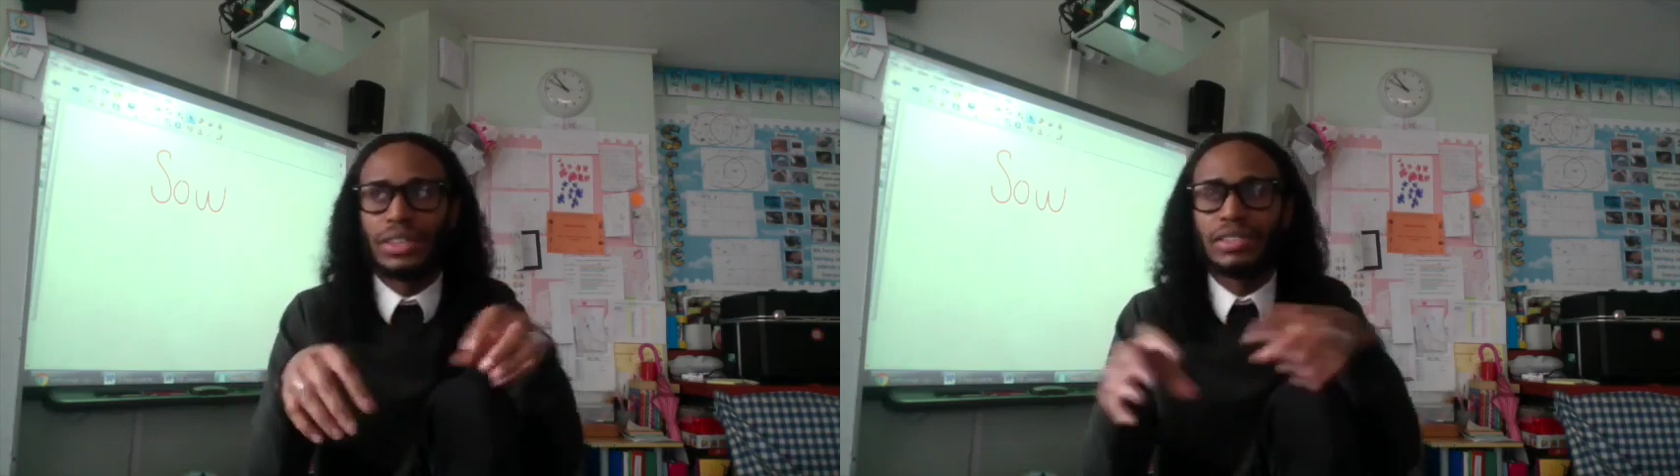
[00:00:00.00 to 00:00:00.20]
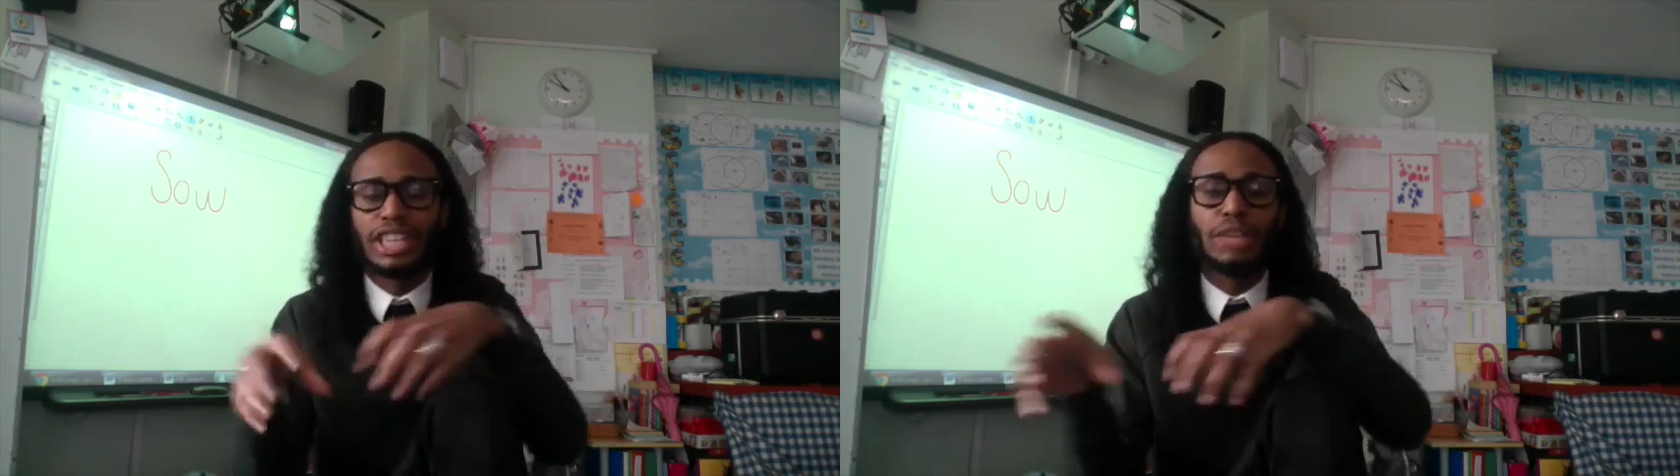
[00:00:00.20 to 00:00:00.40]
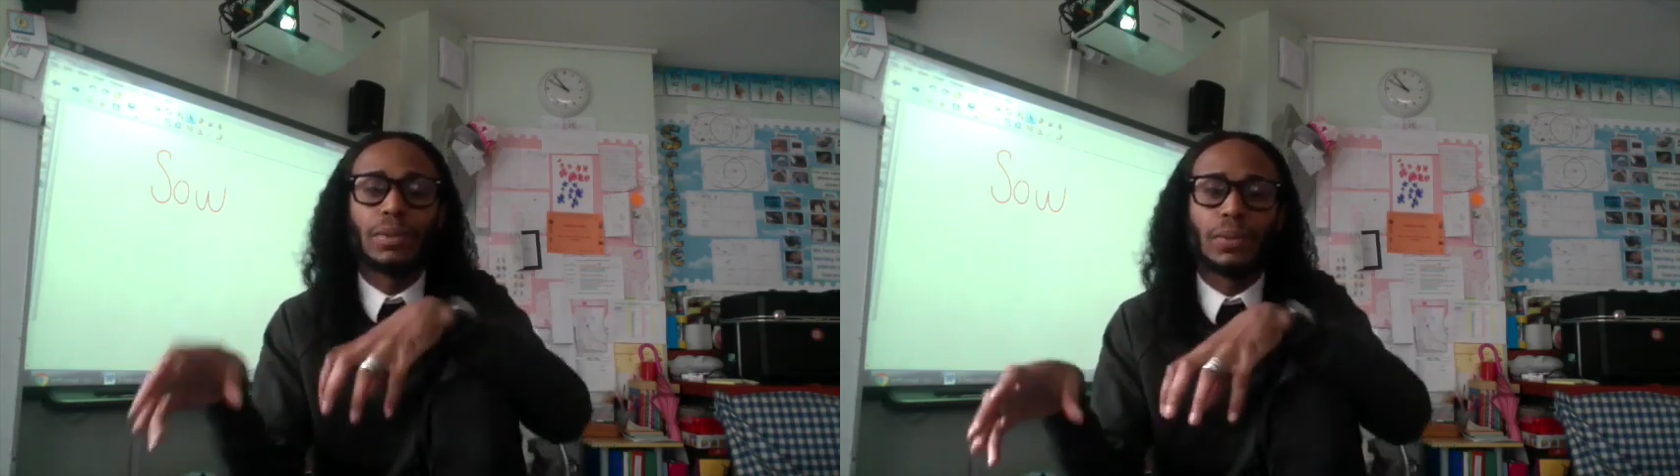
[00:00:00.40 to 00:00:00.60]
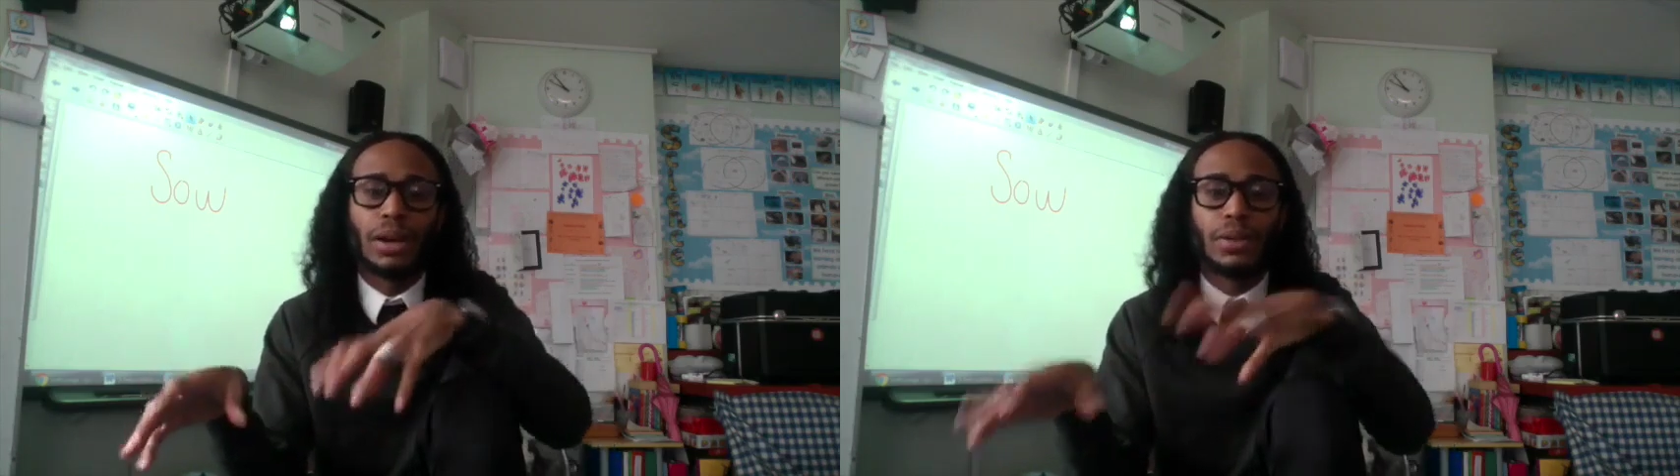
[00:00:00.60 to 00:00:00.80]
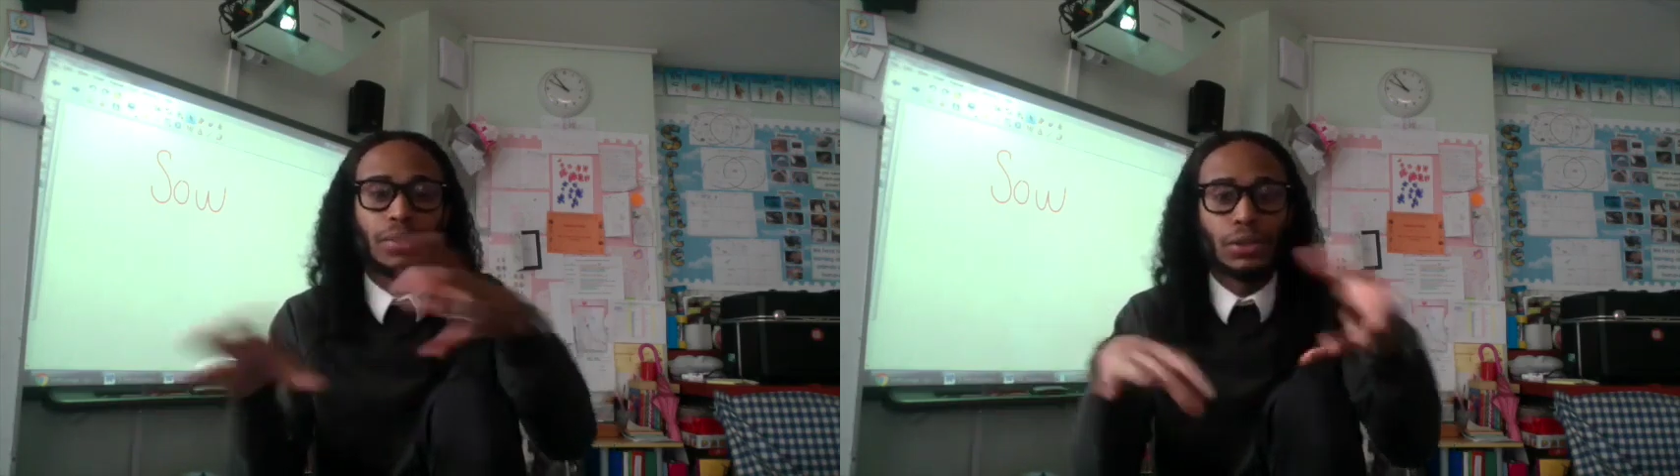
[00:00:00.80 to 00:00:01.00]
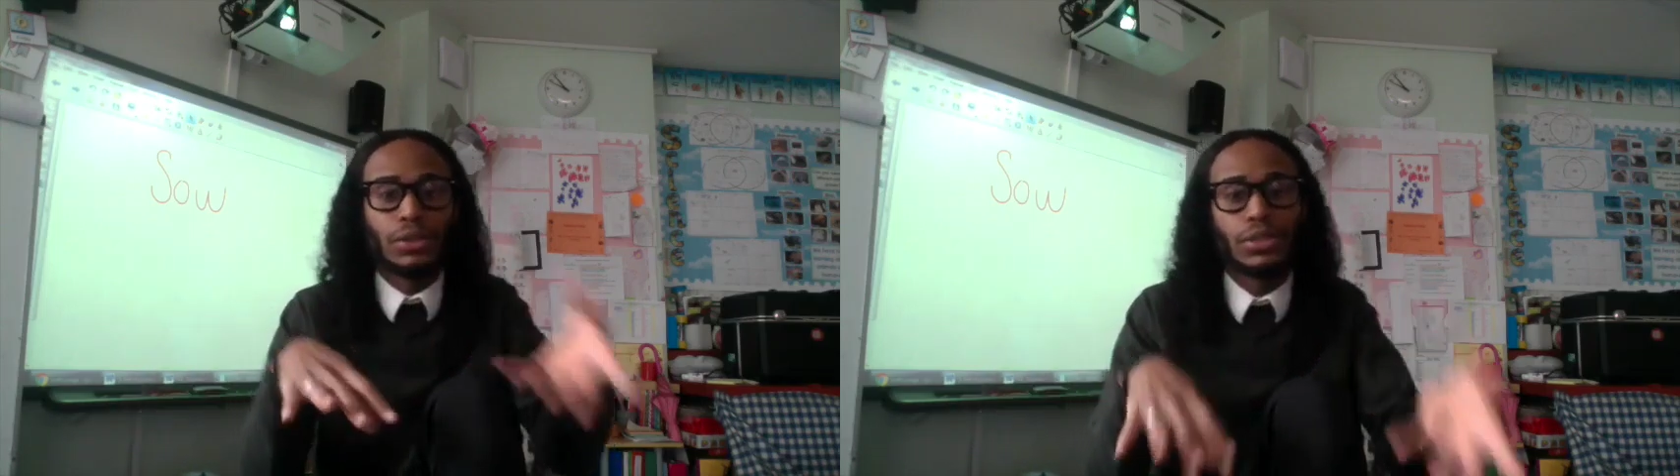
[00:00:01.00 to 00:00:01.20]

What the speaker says: scheme of work for your